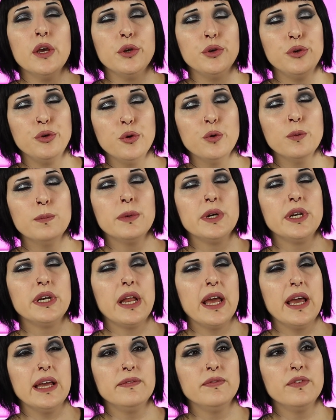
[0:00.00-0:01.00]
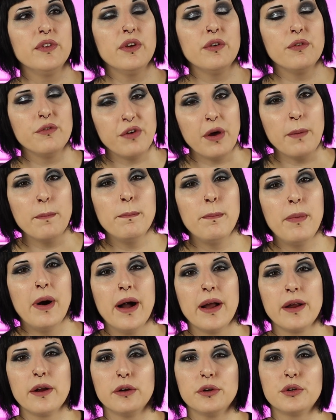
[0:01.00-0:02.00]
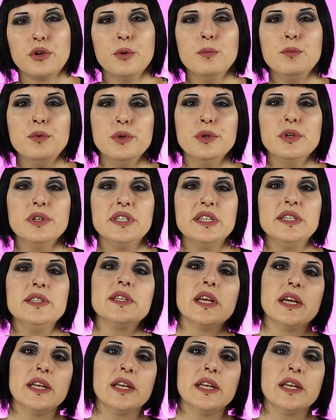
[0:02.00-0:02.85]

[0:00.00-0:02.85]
human and the vampire communities,